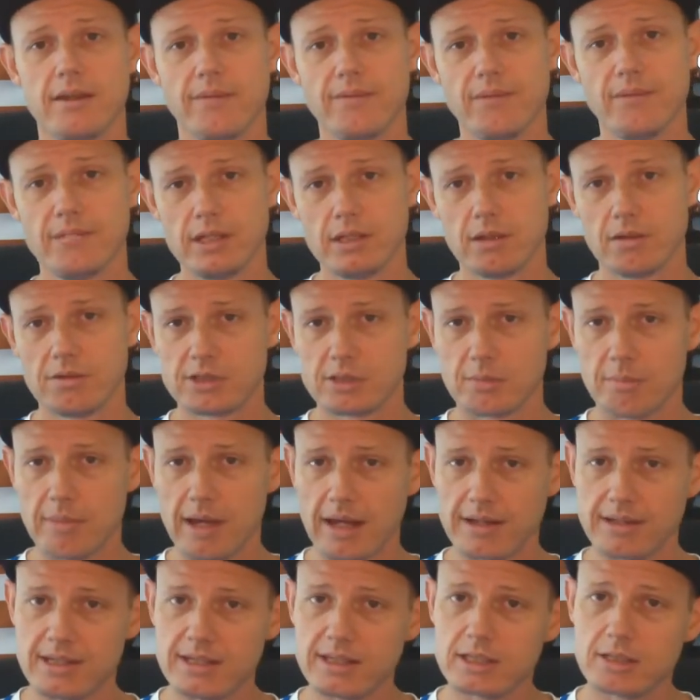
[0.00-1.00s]
videos
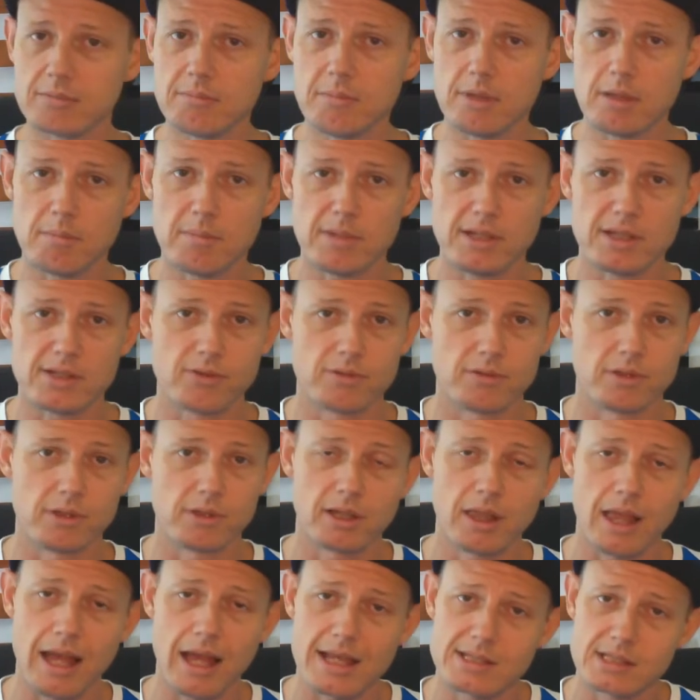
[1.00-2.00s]
about decommitments from the
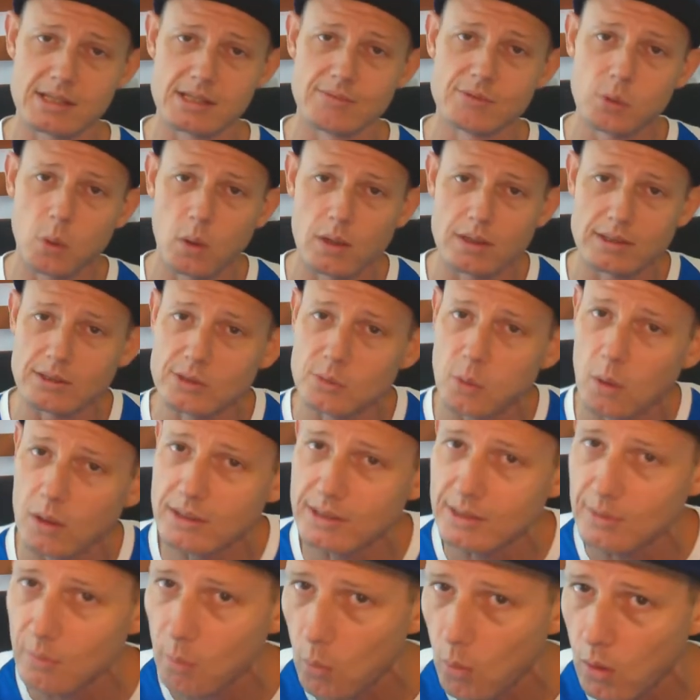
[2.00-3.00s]
class of
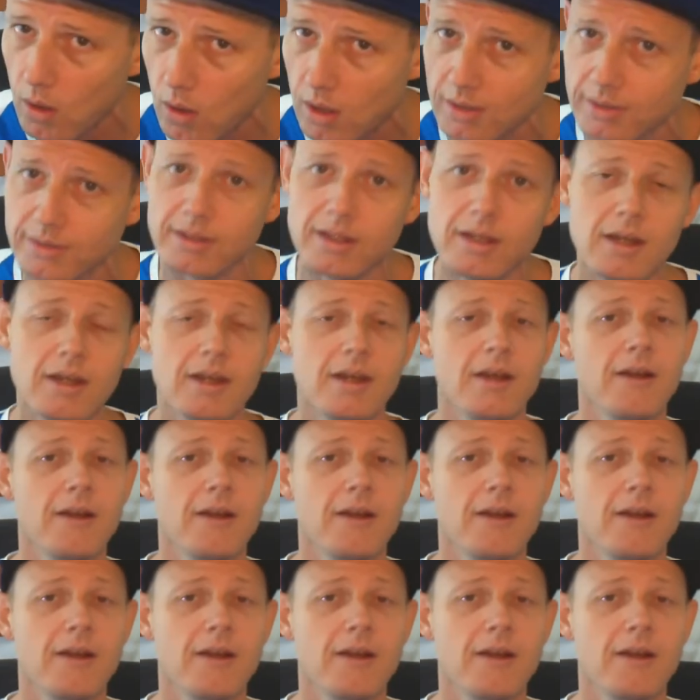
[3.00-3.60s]
2021,